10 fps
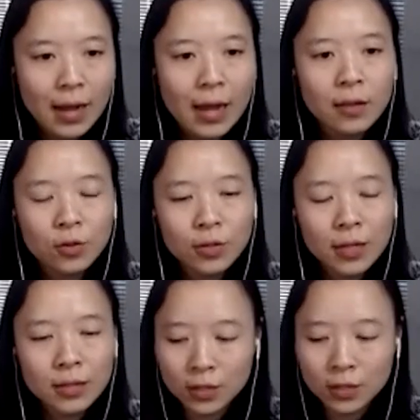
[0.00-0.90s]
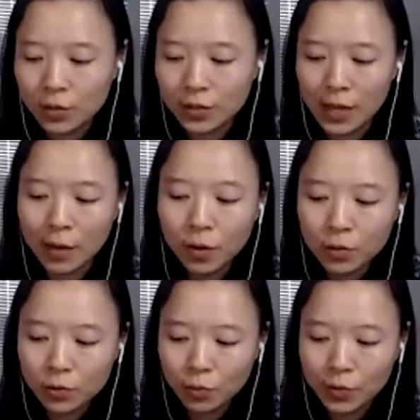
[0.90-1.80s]
And using these two
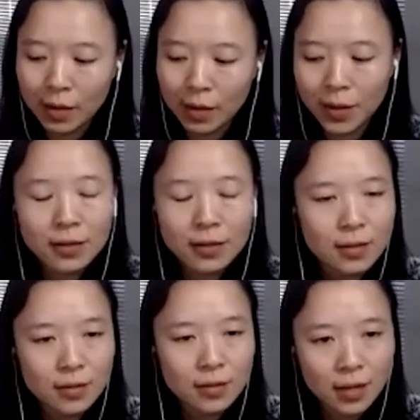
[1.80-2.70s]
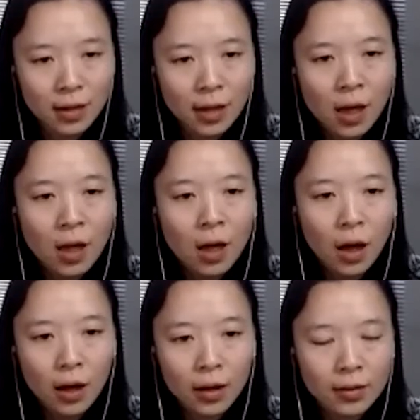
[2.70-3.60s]
examples, we can basically see
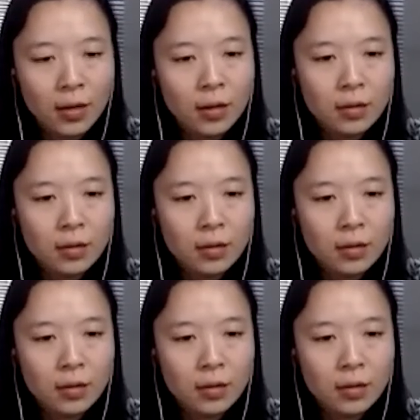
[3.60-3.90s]
um,